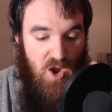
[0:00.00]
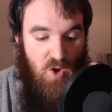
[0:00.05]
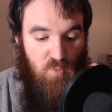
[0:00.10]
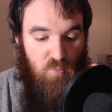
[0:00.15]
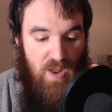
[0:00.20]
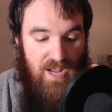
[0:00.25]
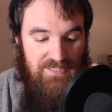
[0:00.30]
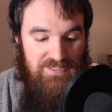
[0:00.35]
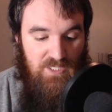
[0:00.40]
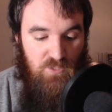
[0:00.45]

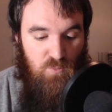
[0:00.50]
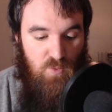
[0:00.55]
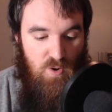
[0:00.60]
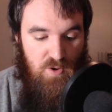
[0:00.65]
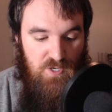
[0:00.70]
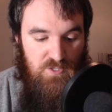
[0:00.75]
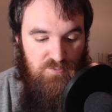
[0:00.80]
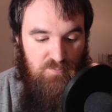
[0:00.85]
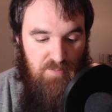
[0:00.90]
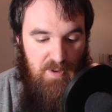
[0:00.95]
rising
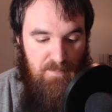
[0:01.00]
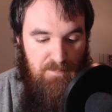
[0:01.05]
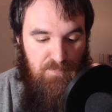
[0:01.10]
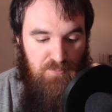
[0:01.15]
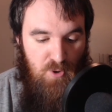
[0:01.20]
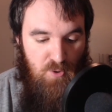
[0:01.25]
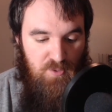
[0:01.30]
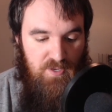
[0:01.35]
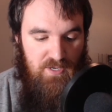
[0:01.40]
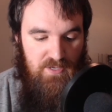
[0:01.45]
waters from a
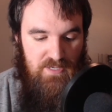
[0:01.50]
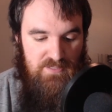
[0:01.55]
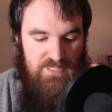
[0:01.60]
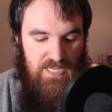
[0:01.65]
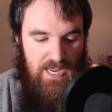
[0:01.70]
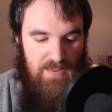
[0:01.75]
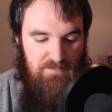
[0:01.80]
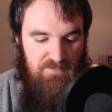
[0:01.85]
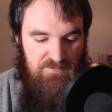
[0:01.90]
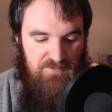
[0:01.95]
broken
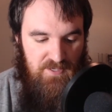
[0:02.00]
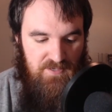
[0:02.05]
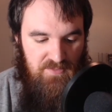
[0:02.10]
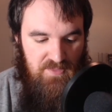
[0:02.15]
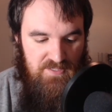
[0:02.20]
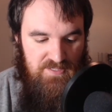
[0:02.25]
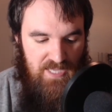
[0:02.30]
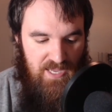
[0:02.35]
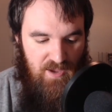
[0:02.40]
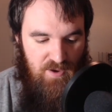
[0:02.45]
dam flooded
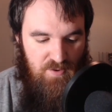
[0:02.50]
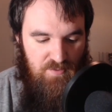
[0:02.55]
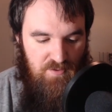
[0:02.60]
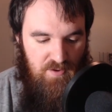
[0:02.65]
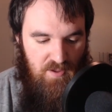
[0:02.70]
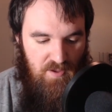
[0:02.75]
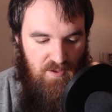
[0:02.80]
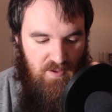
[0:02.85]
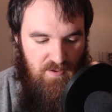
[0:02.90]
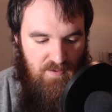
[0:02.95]
the town
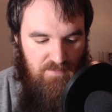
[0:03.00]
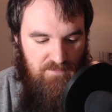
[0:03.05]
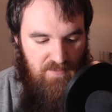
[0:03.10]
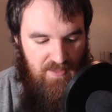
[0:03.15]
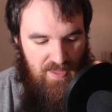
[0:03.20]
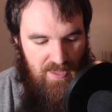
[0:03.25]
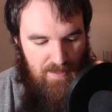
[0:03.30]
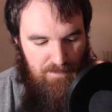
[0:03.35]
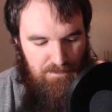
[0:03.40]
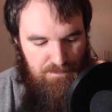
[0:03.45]
of
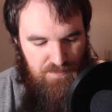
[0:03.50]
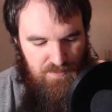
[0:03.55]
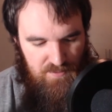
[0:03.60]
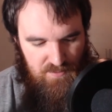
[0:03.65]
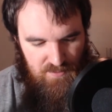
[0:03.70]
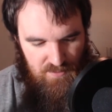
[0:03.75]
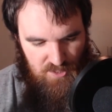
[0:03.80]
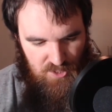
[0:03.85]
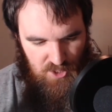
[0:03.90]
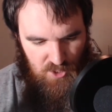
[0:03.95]

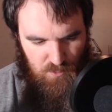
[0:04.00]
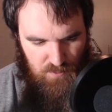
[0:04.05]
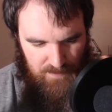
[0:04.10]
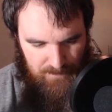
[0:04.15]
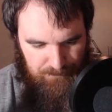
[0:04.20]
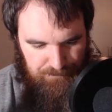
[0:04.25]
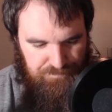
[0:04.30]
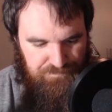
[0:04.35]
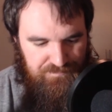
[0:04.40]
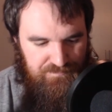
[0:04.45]

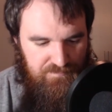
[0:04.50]
Epecuén.